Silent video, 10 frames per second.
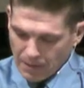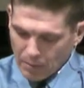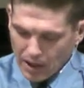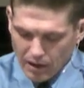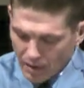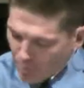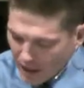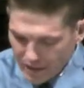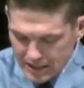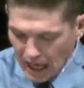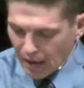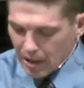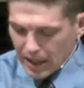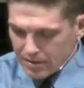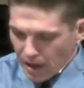I mean, by the time you
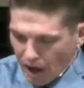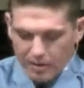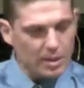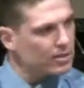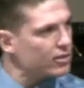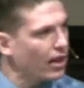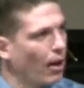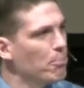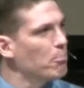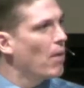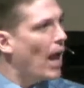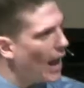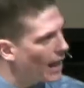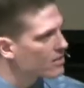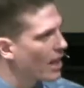get done, you're just like
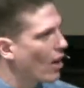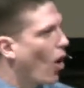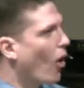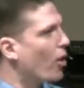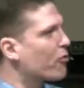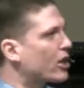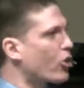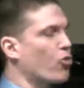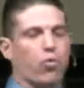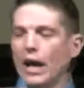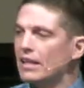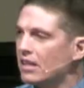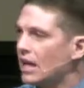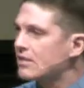amazed at all of the craziness